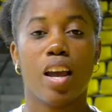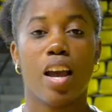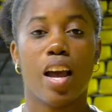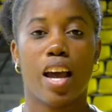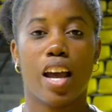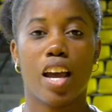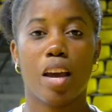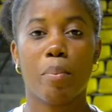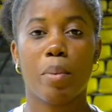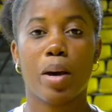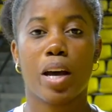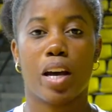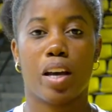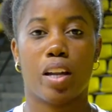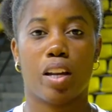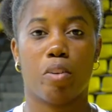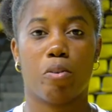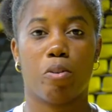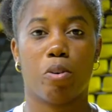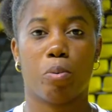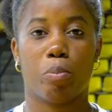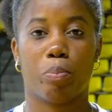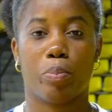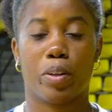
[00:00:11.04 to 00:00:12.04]
I am an
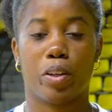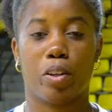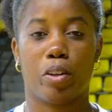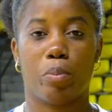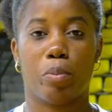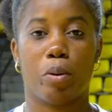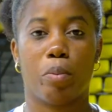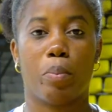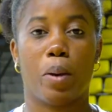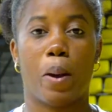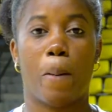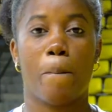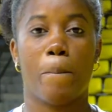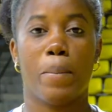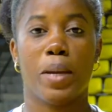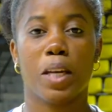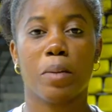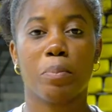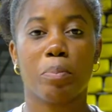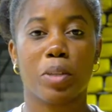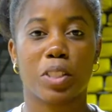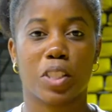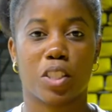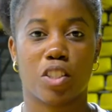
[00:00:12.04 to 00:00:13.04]
all-around player, but my main
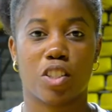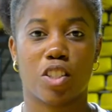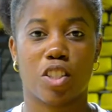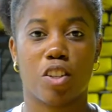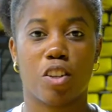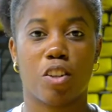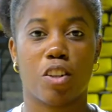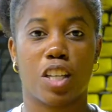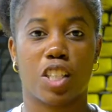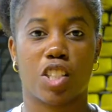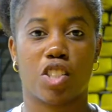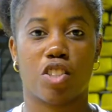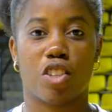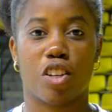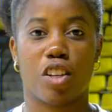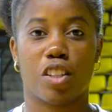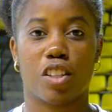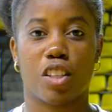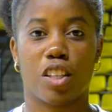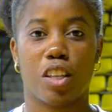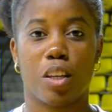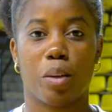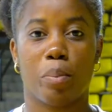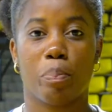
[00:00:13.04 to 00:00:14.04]
position on the national
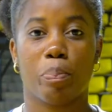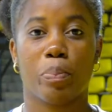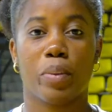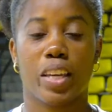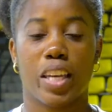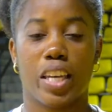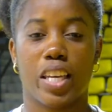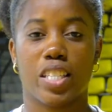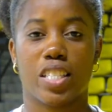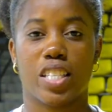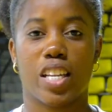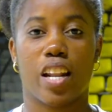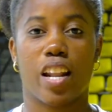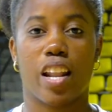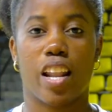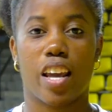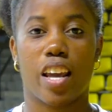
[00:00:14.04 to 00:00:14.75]
team is a